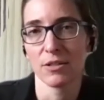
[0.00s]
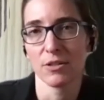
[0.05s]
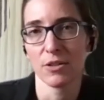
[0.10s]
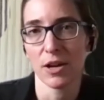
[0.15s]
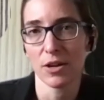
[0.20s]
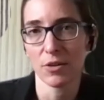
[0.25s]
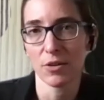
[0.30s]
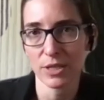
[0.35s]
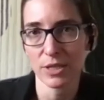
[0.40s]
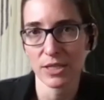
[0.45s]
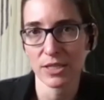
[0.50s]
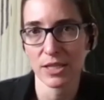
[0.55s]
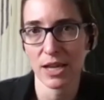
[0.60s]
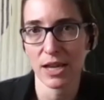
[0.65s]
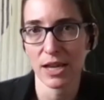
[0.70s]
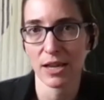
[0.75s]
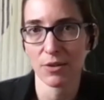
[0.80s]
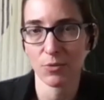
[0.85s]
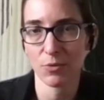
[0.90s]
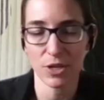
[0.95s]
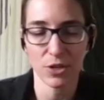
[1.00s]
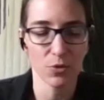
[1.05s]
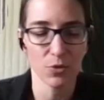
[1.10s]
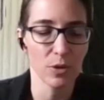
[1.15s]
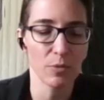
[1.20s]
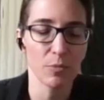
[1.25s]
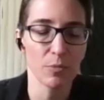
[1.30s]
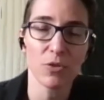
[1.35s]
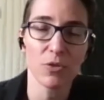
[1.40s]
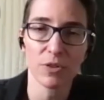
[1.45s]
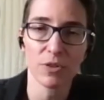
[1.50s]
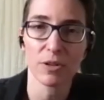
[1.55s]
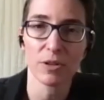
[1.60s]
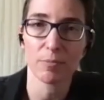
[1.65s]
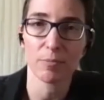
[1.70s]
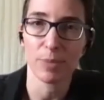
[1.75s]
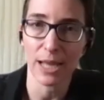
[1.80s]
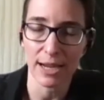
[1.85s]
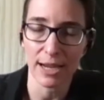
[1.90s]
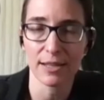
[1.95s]
I always say when you remove a
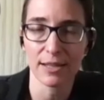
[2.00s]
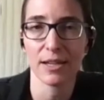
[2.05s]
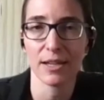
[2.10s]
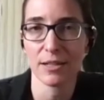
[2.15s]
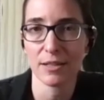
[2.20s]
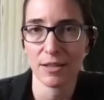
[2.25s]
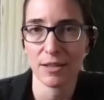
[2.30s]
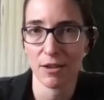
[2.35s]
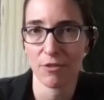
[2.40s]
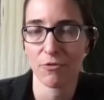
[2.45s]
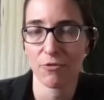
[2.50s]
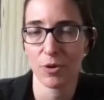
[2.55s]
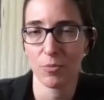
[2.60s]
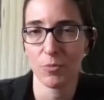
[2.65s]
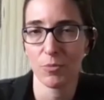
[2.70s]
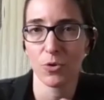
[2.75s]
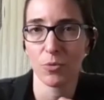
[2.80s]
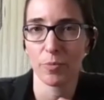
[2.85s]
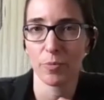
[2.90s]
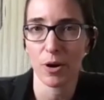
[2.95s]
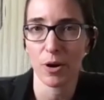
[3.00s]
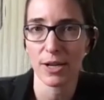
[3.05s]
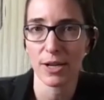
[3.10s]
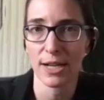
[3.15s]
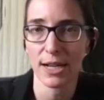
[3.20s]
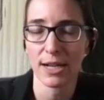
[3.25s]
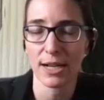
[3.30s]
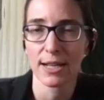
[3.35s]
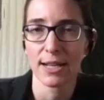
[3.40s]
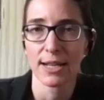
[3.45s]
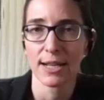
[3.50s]
black legged tick from your body,